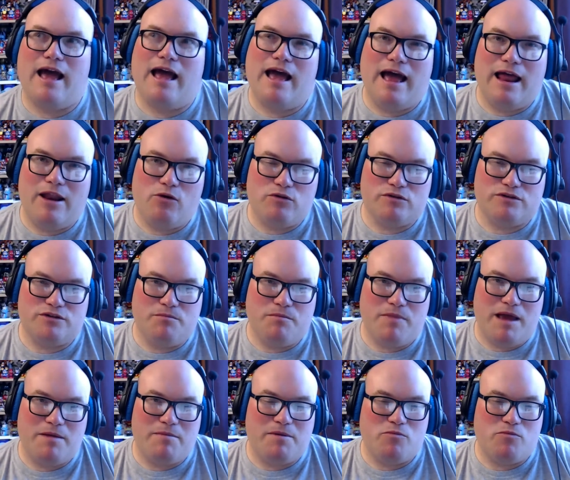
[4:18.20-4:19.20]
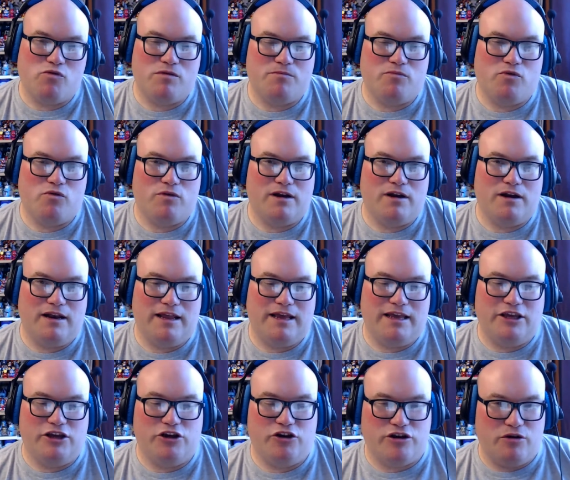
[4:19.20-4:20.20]
also, maybe more importantly,
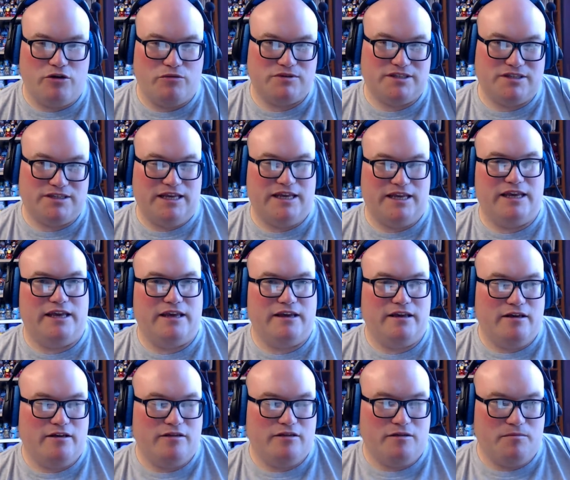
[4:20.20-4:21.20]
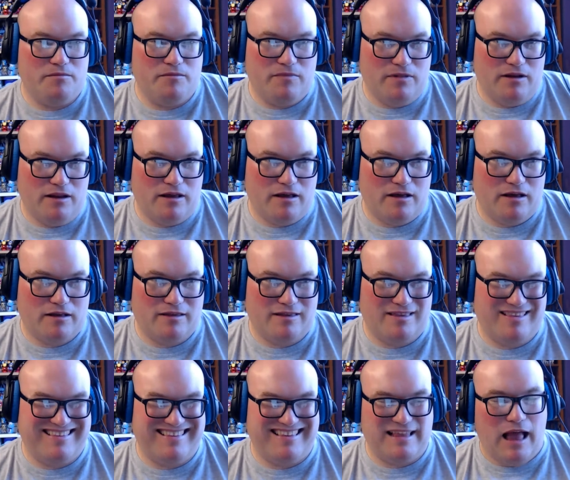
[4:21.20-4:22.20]
you don't see them.
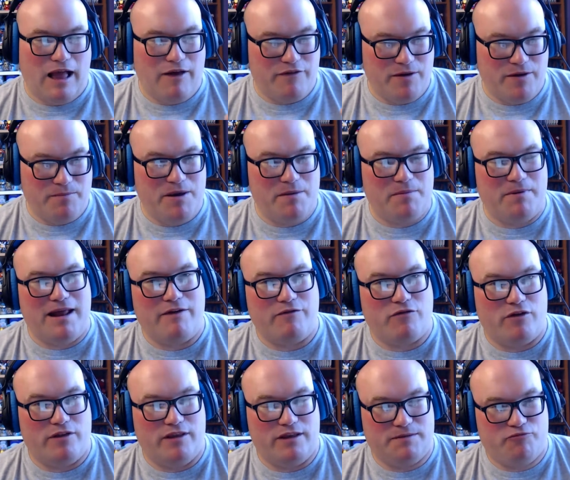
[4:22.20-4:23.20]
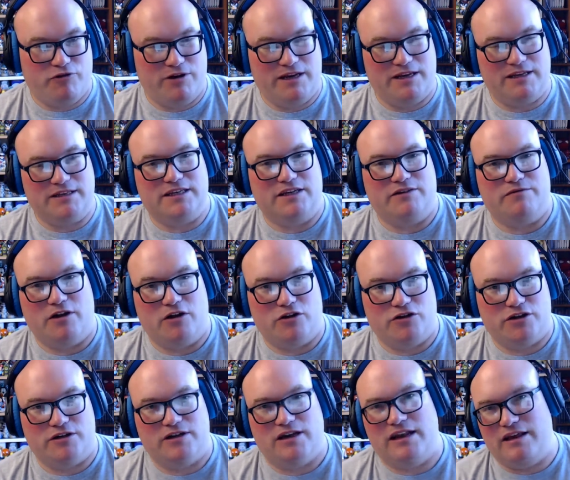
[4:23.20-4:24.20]
I think people have got this preconceived
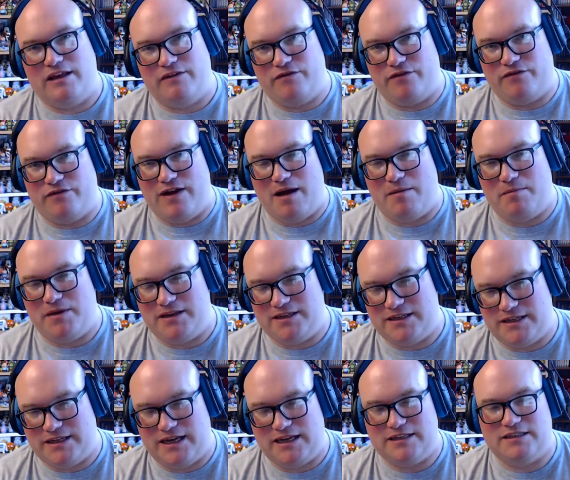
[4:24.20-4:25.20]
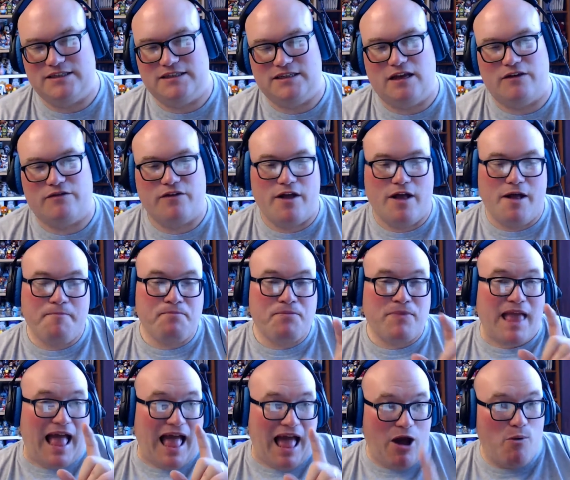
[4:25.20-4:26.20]
notion that they're families and kids and stuff.
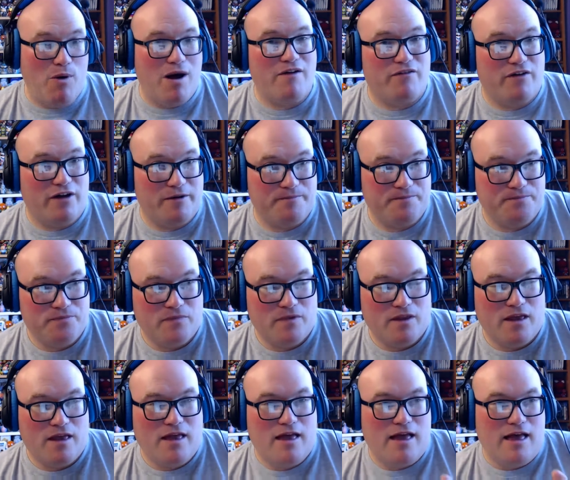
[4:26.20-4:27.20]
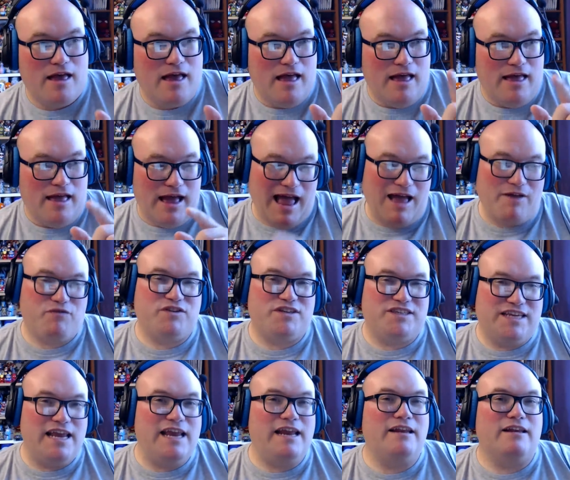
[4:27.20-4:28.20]
However, I have
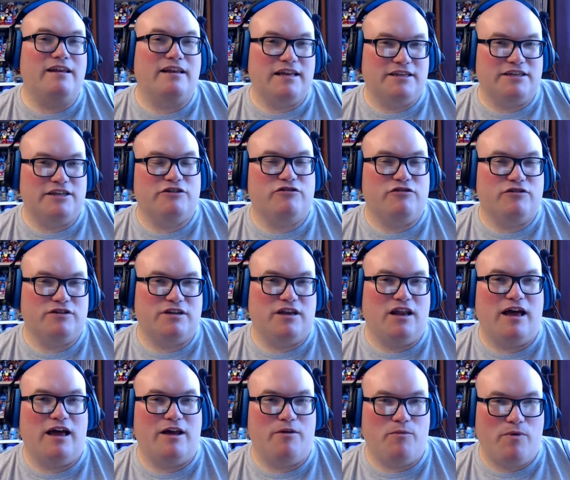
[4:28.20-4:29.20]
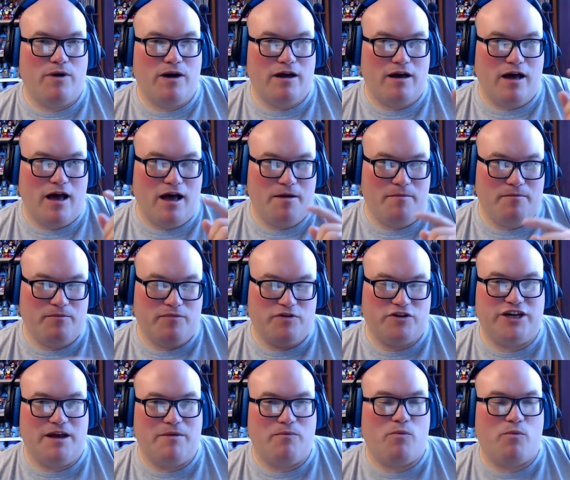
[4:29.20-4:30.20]
seen the Disney Cruise Line
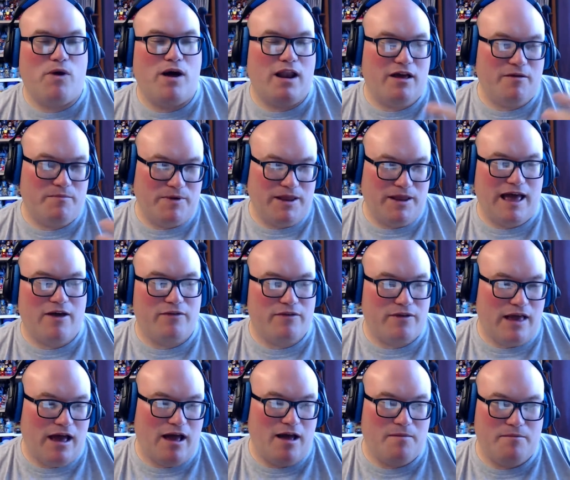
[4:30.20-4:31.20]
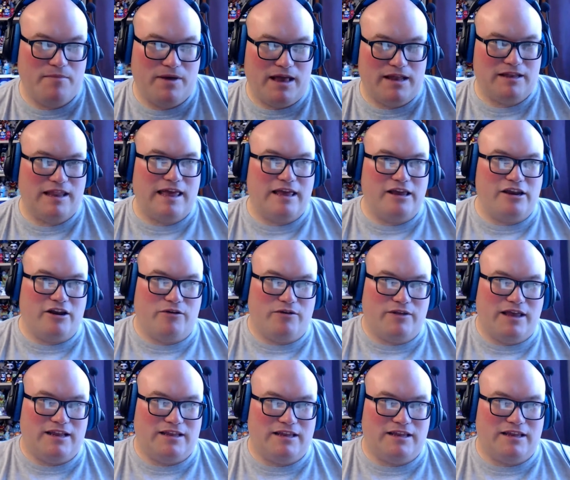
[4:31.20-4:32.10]
ship while I've been out, and that, you know,